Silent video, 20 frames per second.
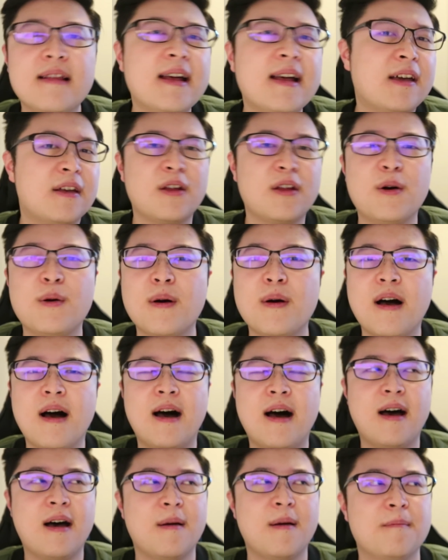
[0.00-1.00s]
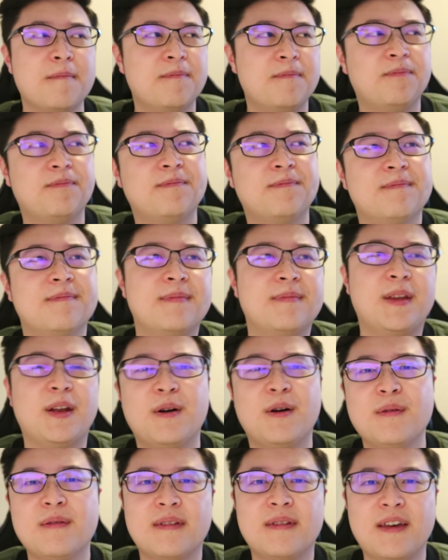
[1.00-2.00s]
of like, you know,
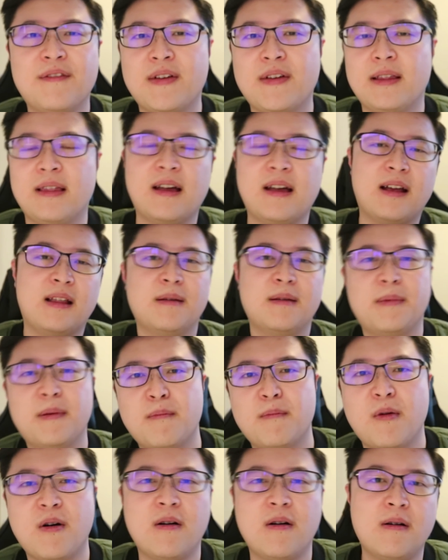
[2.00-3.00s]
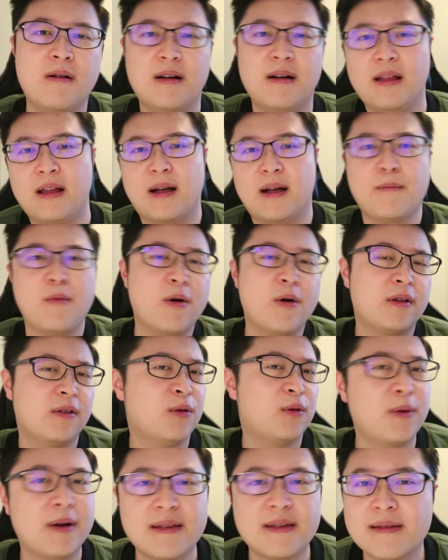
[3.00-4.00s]
give it like a little bit more like a modern
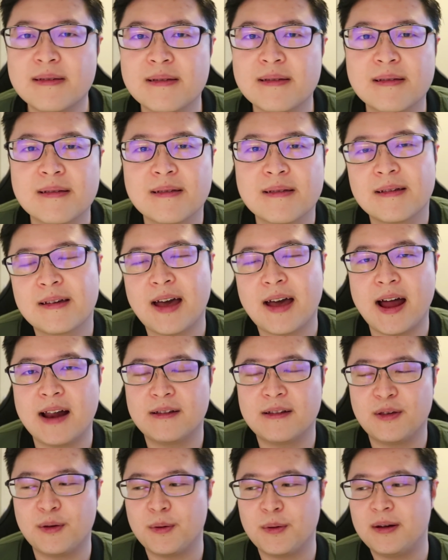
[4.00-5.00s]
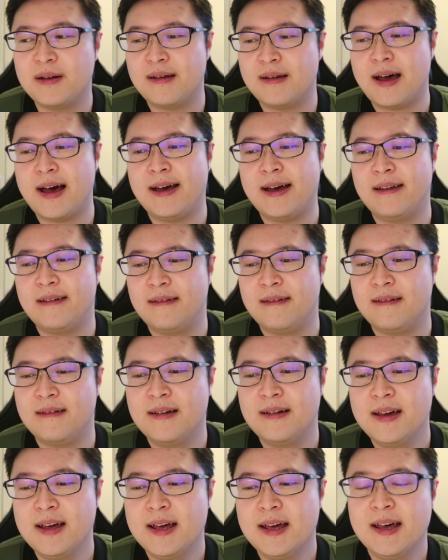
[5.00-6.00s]
twist kind of to it. And
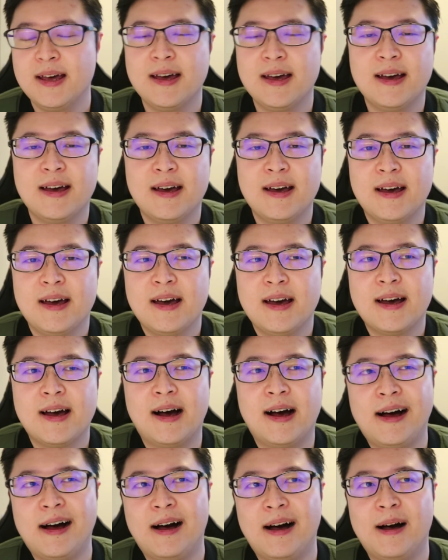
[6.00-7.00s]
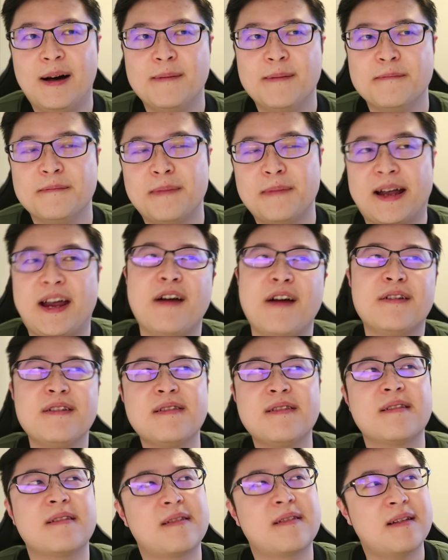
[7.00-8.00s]
my
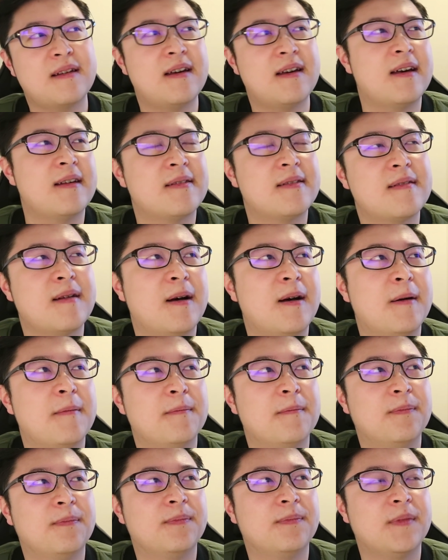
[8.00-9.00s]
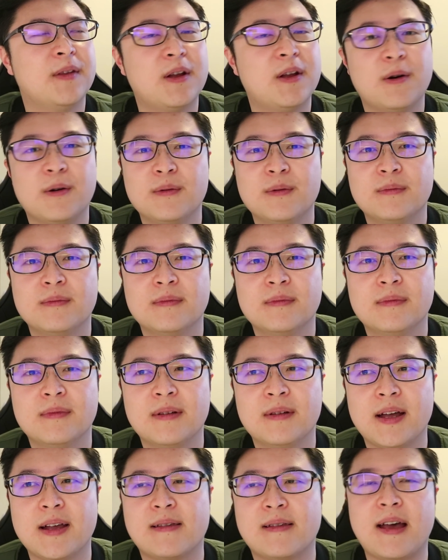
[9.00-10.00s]
characters is, it's you know,
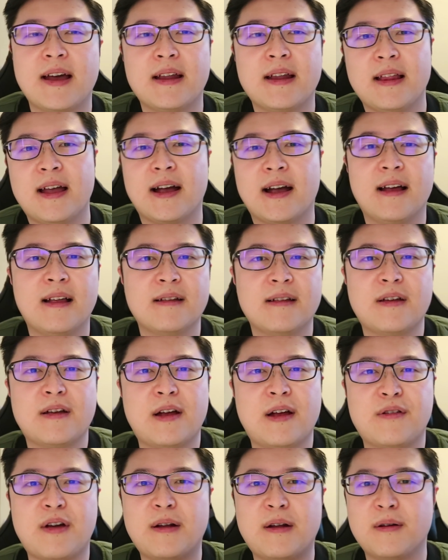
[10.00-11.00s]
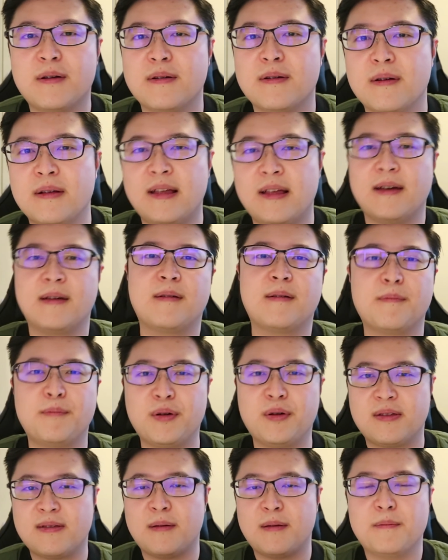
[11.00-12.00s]
it's kind of like I try to like
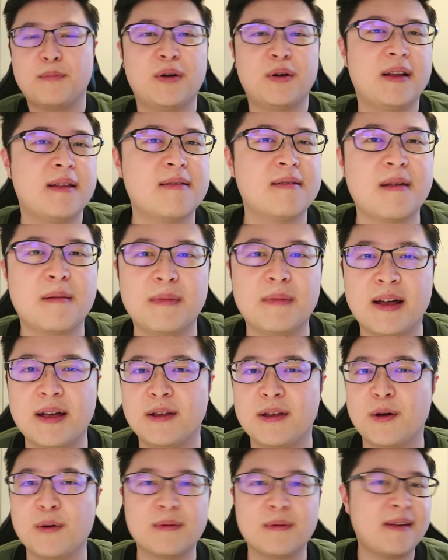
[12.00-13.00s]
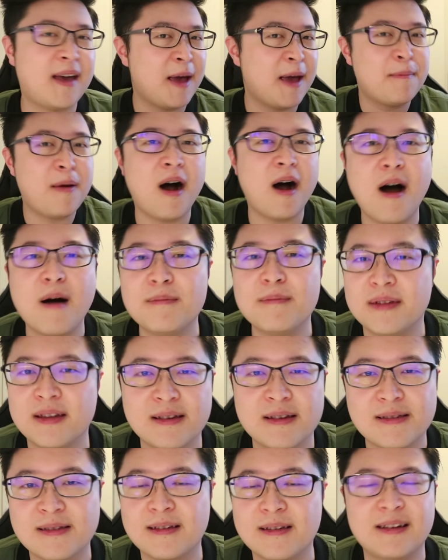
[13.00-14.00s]
put in some like, you know,
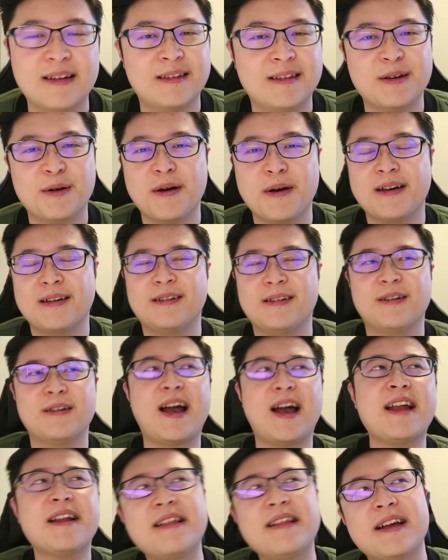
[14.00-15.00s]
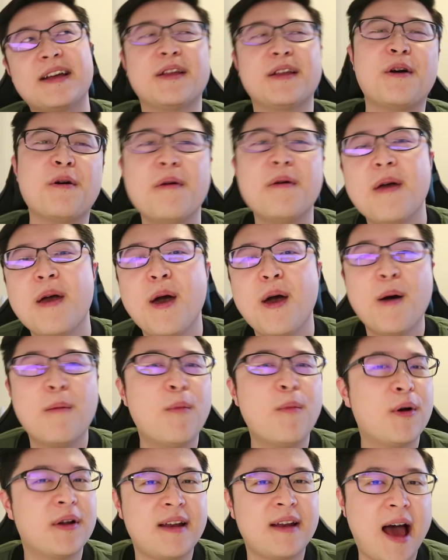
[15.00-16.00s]
K-popness into it, you know, kind of like, you know,
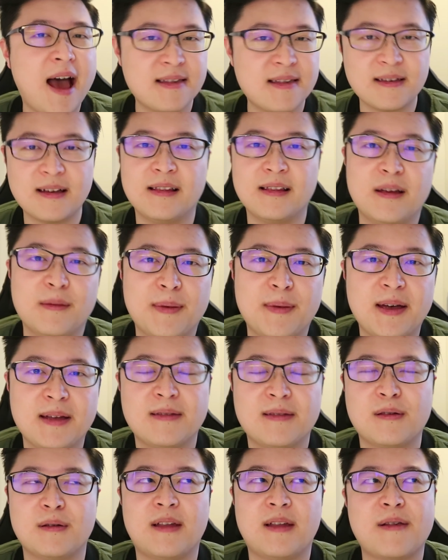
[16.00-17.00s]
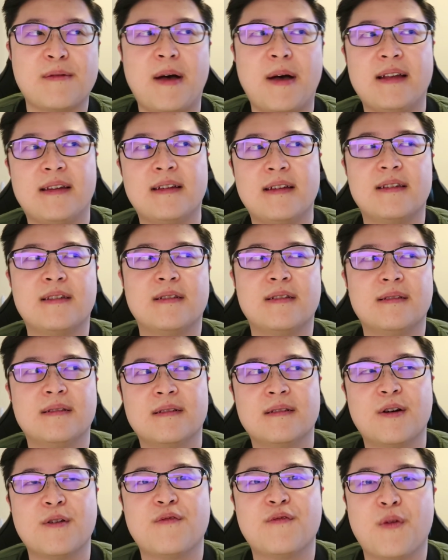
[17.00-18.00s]
modernize it a little bit. So that's why I
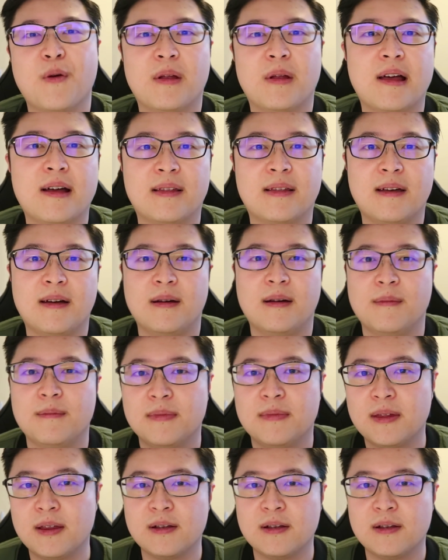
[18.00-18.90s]
didn't go for like the